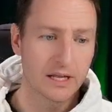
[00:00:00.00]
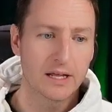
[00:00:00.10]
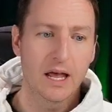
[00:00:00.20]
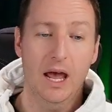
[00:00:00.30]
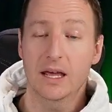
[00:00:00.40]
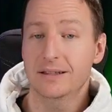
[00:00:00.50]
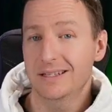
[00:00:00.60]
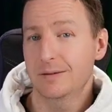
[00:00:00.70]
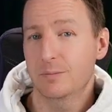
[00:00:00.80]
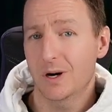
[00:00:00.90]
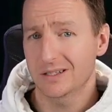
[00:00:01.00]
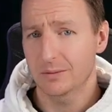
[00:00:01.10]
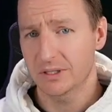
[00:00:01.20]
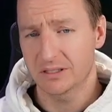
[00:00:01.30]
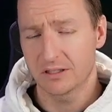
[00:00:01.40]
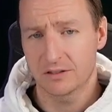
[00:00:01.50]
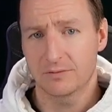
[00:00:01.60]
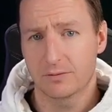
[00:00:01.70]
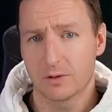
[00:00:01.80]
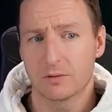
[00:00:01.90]
And the Bicep extension
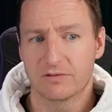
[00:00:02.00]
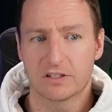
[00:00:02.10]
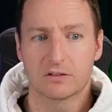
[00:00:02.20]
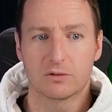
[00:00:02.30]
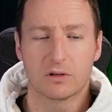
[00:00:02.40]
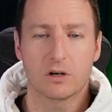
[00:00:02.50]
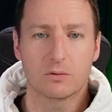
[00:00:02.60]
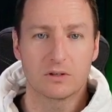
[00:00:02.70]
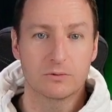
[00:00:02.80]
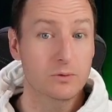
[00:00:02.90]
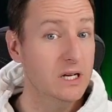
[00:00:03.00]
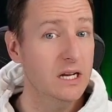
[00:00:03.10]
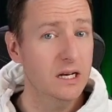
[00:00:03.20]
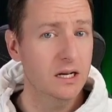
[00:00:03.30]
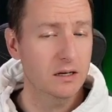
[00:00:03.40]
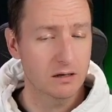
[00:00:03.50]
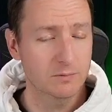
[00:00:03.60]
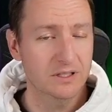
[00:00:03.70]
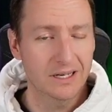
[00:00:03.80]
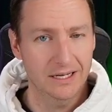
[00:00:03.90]
for Visual Studio Code really
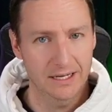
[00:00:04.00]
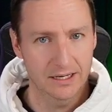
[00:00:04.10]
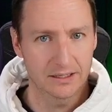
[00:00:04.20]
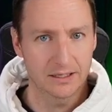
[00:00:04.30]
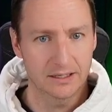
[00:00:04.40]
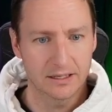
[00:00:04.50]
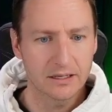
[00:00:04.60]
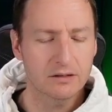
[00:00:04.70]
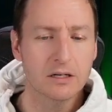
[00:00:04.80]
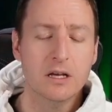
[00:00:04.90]
comes in handy here,